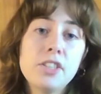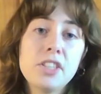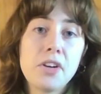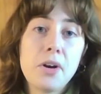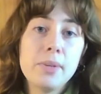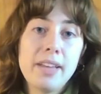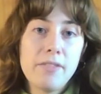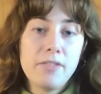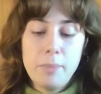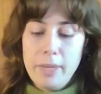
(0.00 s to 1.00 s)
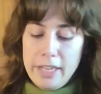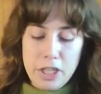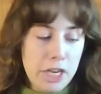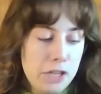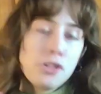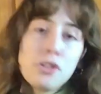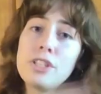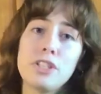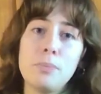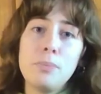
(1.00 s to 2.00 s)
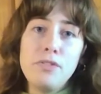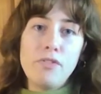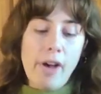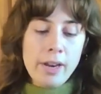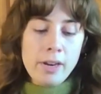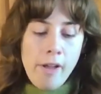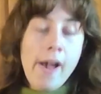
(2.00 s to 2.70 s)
It doesn't always have to be educational. It can just be fun.